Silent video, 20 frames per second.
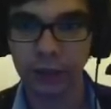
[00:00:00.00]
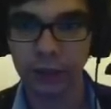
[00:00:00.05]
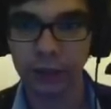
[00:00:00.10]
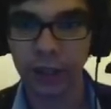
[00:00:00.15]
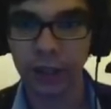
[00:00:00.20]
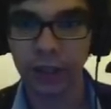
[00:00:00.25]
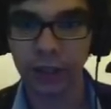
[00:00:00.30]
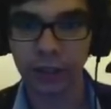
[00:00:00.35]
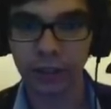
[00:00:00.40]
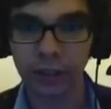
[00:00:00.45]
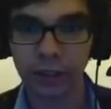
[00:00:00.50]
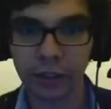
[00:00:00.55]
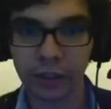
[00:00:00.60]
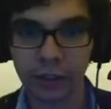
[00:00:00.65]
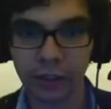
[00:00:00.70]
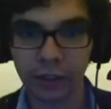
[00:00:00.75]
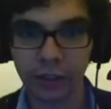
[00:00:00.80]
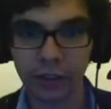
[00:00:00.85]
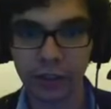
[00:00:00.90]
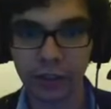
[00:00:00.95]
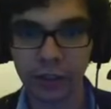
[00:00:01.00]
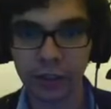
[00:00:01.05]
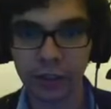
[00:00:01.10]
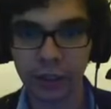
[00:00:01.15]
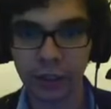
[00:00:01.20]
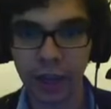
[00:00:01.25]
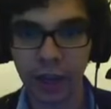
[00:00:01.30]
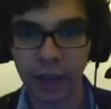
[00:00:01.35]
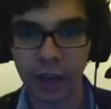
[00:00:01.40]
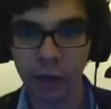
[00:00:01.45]
So yeah, this is
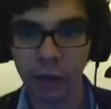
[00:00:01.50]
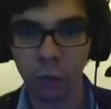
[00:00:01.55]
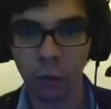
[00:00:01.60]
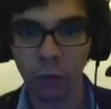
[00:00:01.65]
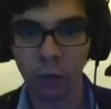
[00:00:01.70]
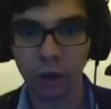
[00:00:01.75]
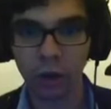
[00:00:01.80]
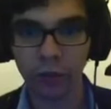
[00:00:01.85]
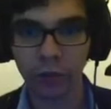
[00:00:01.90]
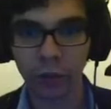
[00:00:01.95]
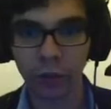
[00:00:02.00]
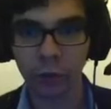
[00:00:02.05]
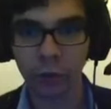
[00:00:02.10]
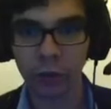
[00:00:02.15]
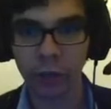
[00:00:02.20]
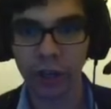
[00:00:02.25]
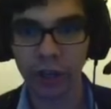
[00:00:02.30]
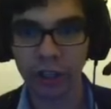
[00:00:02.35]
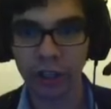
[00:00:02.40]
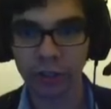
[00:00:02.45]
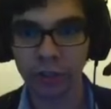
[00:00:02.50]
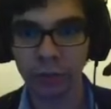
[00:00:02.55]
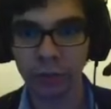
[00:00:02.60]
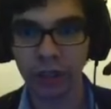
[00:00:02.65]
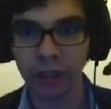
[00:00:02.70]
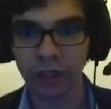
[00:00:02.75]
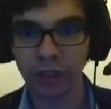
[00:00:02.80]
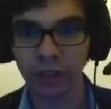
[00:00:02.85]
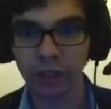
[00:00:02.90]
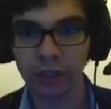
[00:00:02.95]
again one of the greatest
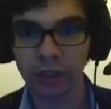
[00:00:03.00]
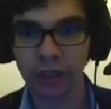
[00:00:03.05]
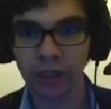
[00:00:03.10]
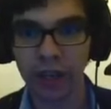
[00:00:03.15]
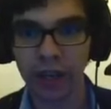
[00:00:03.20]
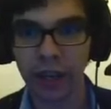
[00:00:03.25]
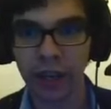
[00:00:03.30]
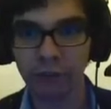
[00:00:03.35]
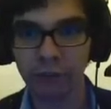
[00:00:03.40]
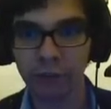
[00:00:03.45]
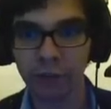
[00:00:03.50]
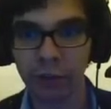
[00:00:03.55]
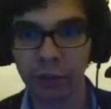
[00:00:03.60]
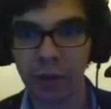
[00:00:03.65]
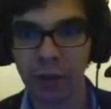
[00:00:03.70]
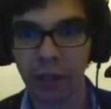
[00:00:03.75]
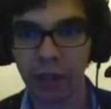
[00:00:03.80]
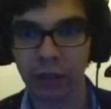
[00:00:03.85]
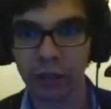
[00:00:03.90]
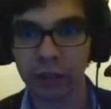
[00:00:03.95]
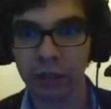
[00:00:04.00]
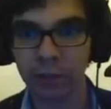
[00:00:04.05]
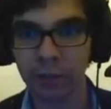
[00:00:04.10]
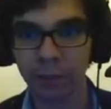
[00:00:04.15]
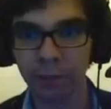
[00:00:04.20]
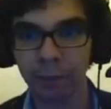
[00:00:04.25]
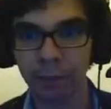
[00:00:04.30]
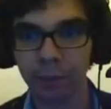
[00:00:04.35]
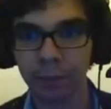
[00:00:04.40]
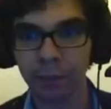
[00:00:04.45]
builds I have ever built.
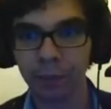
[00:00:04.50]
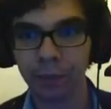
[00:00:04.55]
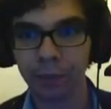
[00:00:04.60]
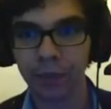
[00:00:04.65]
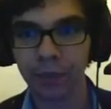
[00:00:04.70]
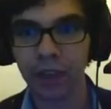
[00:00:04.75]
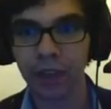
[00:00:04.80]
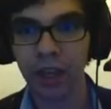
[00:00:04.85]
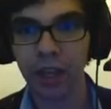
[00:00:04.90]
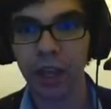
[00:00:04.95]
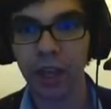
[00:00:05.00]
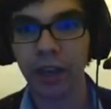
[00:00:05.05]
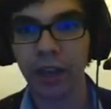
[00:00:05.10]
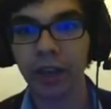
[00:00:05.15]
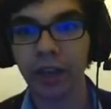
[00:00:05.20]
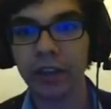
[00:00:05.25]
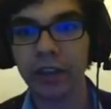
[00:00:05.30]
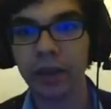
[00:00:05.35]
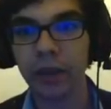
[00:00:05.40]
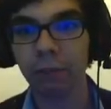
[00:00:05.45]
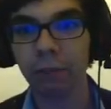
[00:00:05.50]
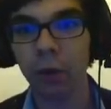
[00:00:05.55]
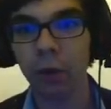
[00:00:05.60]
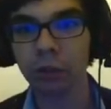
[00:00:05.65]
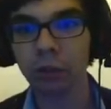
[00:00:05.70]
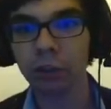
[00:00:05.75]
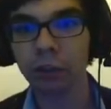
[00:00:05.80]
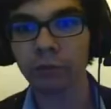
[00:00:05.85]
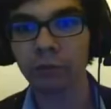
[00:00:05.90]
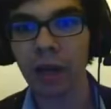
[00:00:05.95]
And
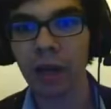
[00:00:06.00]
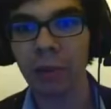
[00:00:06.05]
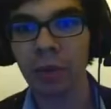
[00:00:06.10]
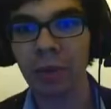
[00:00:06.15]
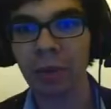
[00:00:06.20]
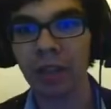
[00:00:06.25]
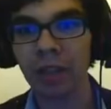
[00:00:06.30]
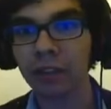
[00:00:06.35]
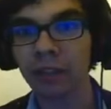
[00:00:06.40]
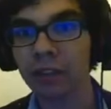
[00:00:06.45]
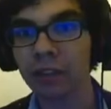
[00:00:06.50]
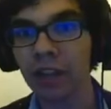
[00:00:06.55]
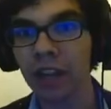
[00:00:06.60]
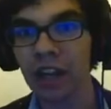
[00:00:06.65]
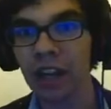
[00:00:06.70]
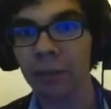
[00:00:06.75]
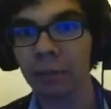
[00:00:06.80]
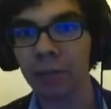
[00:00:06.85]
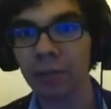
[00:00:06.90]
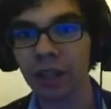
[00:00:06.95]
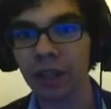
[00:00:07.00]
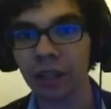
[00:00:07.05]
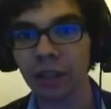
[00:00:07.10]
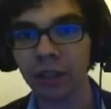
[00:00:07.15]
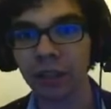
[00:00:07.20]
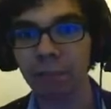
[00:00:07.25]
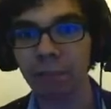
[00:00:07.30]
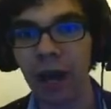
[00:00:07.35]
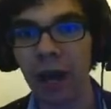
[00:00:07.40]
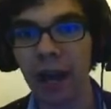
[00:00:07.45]
most of my builds, they are
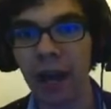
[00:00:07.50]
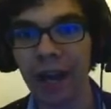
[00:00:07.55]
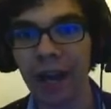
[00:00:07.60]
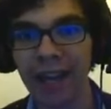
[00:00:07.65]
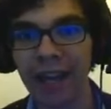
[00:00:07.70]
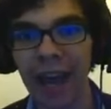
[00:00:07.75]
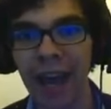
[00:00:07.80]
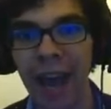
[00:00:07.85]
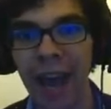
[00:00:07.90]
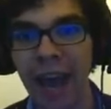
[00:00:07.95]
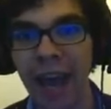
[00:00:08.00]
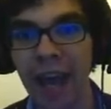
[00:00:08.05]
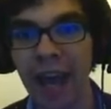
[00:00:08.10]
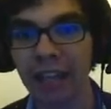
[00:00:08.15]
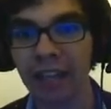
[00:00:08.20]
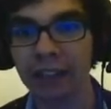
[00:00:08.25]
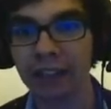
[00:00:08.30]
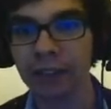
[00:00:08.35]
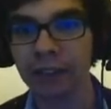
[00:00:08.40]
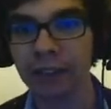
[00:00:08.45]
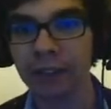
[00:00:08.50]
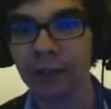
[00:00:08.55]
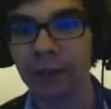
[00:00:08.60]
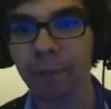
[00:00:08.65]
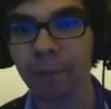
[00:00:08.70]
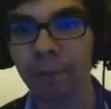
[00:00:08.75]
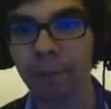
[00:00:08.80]
built by hand.